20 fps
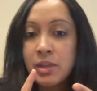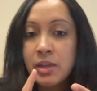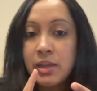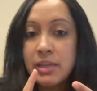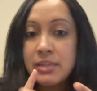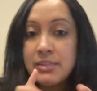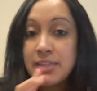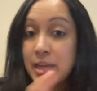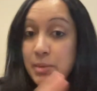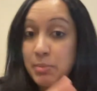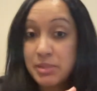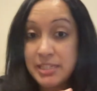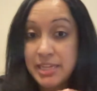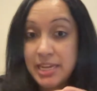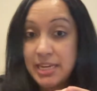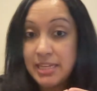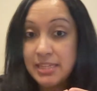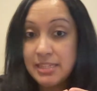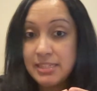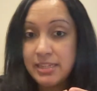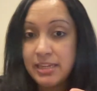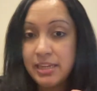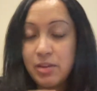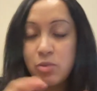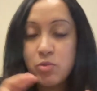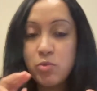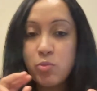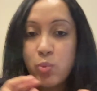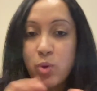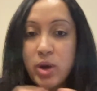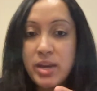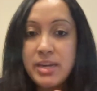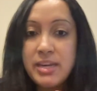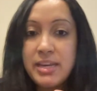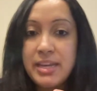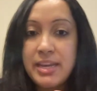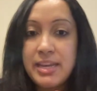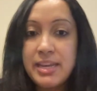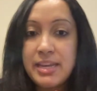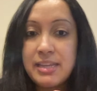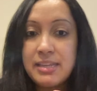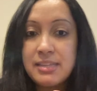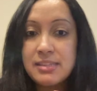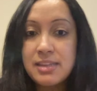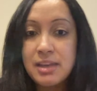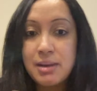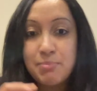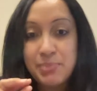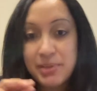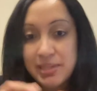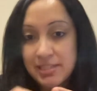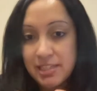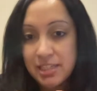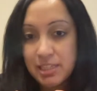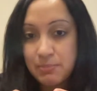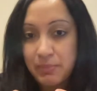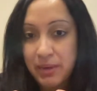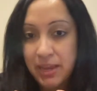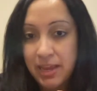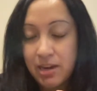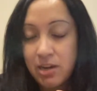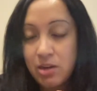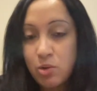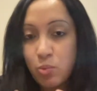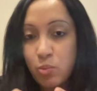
simultaneously. One is a business plan,